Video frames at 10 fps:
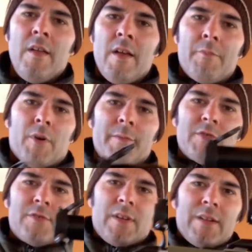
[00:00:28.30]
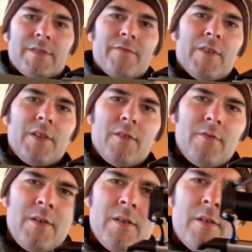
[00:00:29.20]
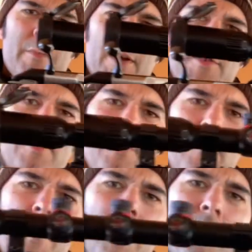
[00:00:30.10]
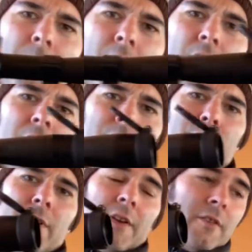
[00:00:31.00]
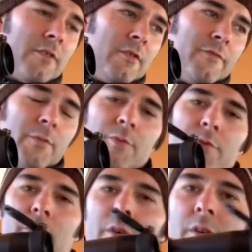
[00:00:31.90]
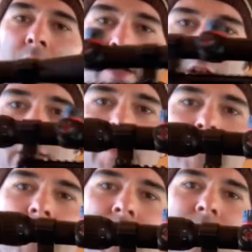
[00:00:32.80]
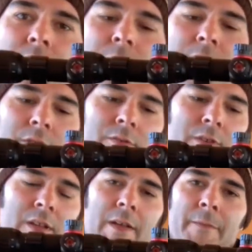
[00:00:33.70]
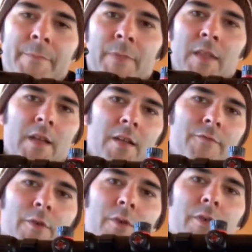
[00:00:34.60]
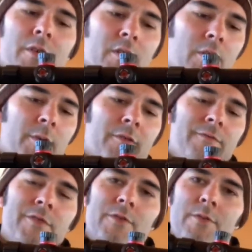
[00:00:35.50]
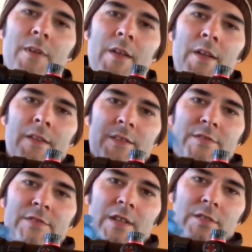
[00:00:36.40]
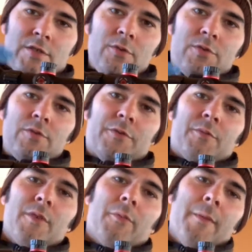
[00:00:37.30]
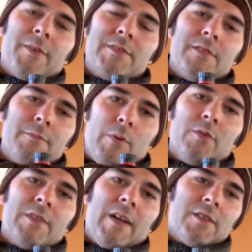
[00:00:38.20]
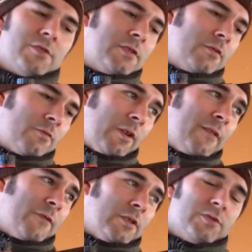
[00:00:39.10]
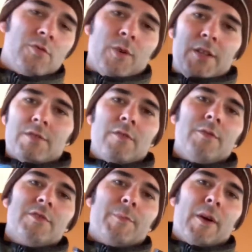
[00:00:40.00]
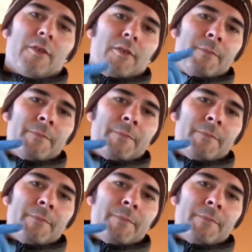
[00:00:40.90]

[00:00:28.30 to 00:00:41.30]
promised you guys a video on my new American Predator from Ruger. So that's what I'm going to do today. And for a quick review, this is a 223 Remington bolt action rifle, 22-inch barrel,